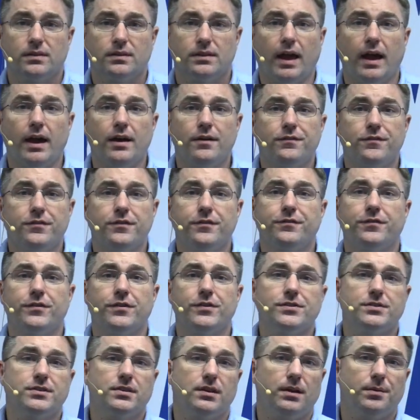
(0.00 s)
Now, for the
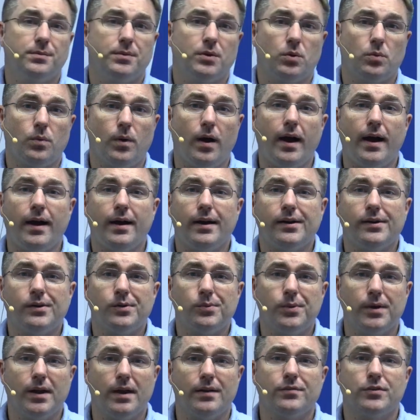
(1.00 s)
first time in a
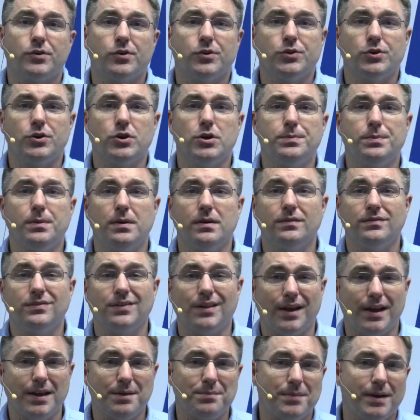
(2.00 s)
while, we have a group of
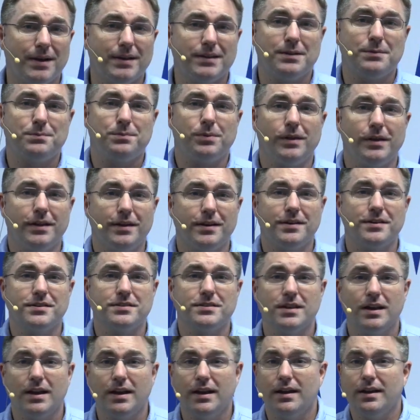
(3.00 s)
like-minded
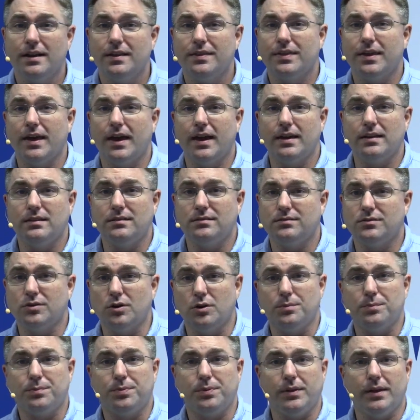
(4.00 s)
players that
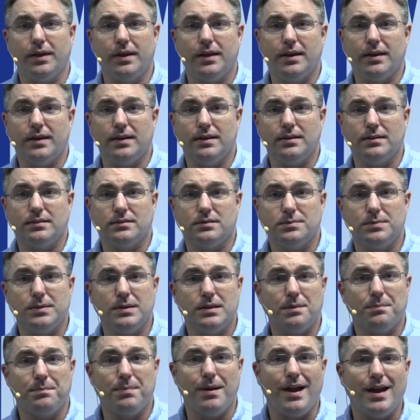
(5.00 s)
don't play to be
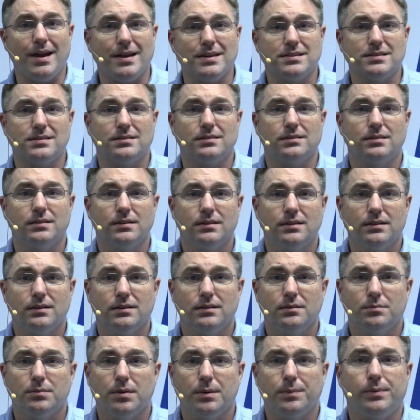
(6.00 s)
the best,
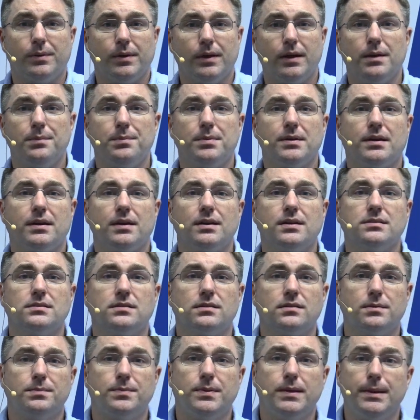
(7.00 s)
but play because
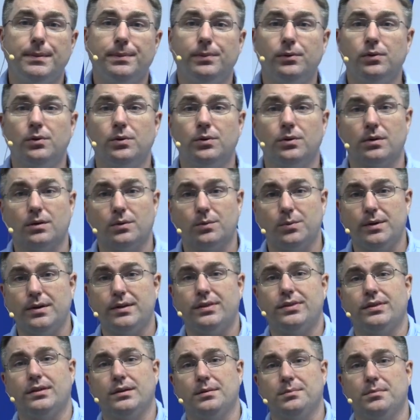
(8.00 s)
of the people who are
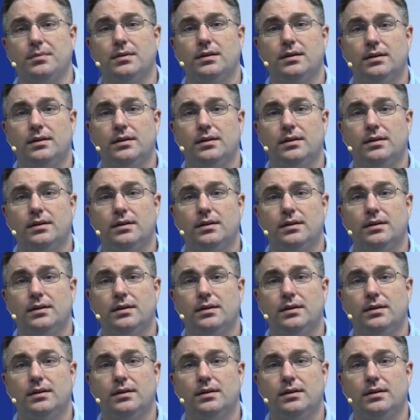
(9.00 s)
with them.